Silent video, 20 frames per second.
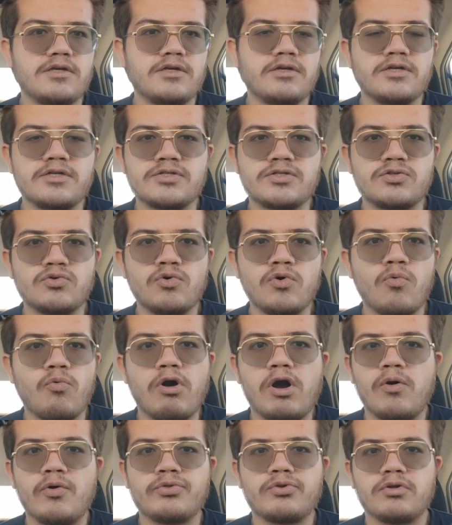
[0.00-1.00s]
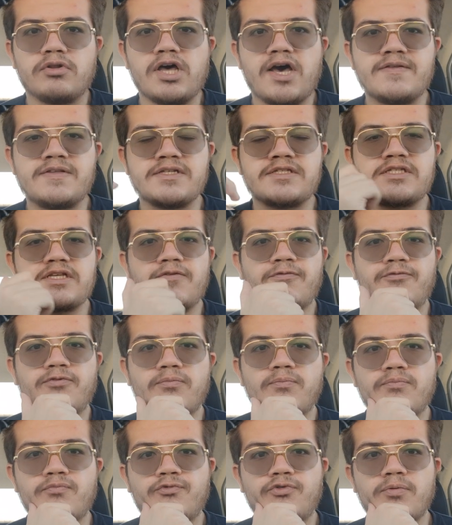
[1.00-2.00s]
is doing well with their lives except
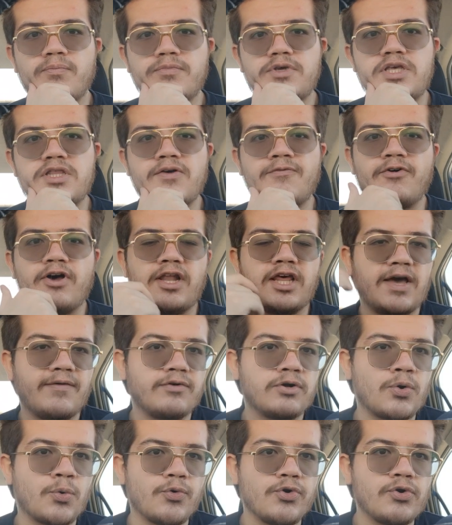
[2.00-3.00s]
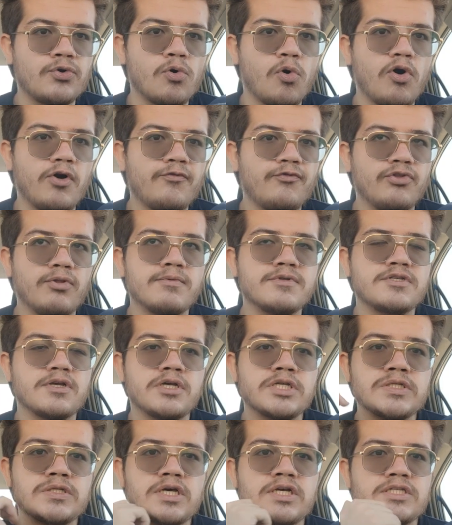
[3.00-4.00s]
for, for me. They finally have a career going for
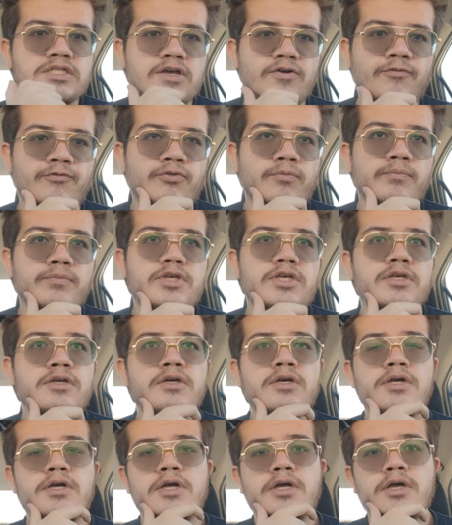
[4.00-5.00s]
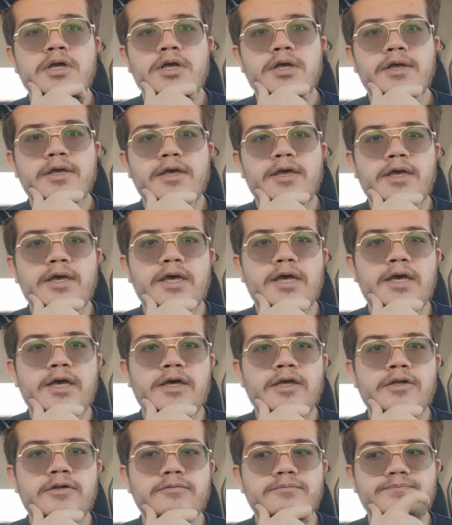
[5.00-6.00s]
themselves except for me.
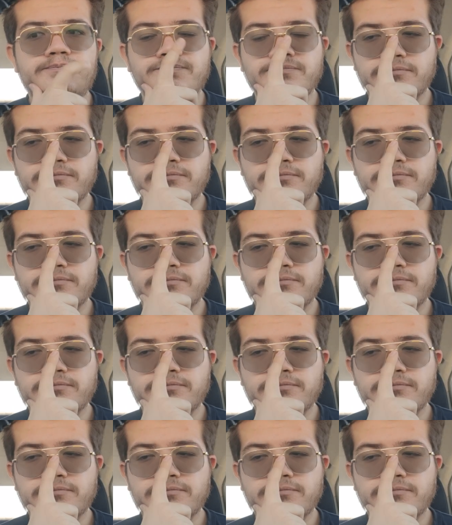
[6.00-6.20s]
And